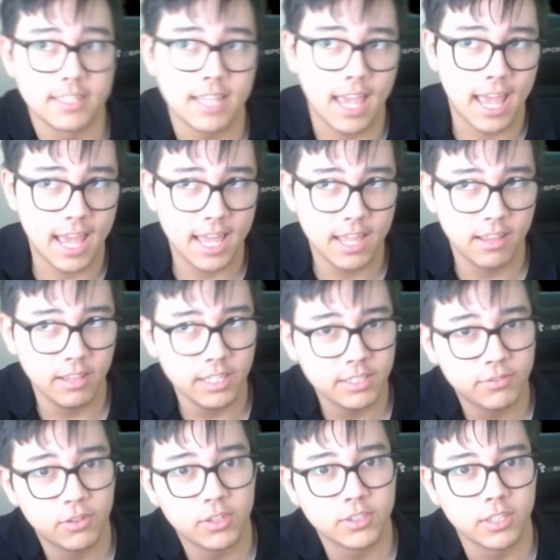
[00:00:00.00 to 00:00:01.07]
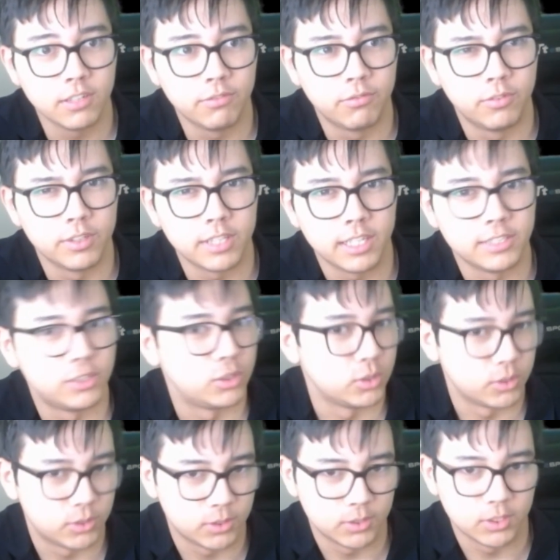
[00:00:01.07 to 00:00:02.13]
and let's first start off with a
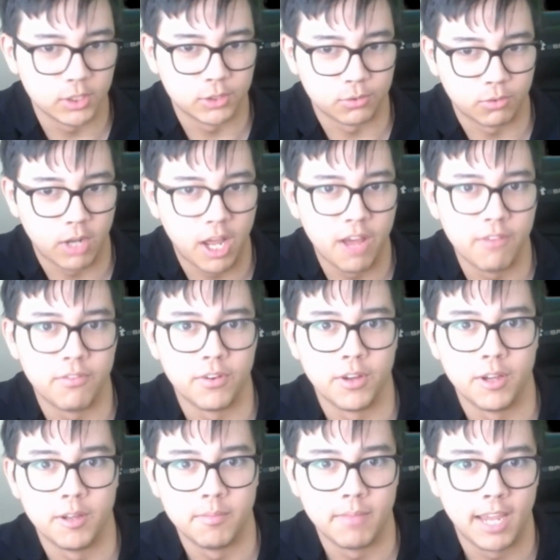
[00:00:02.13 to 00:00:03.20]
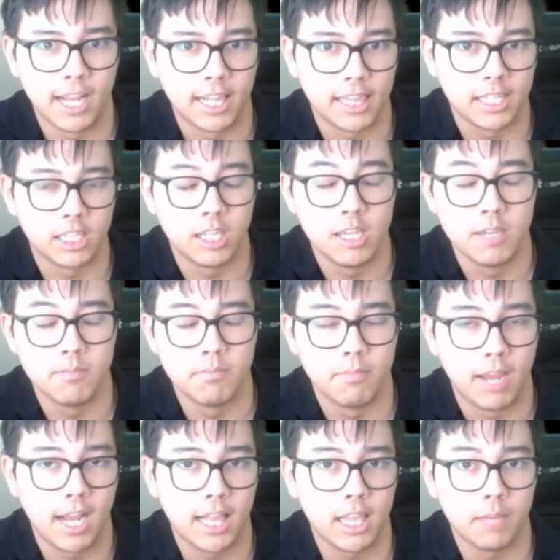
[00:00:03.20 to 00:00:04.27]
certain driver, mainly
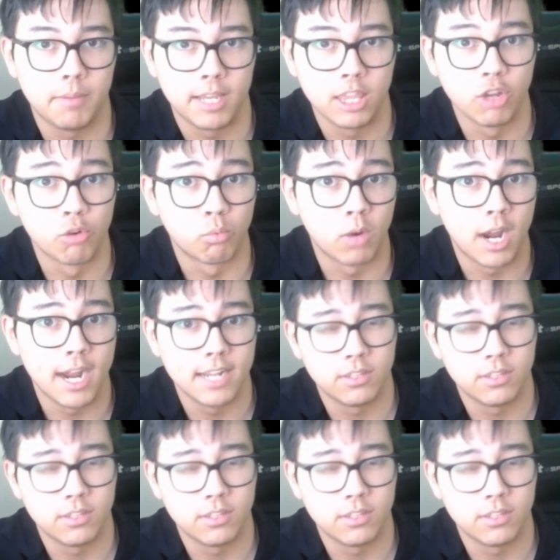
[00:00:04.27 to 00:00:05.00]
being the rise of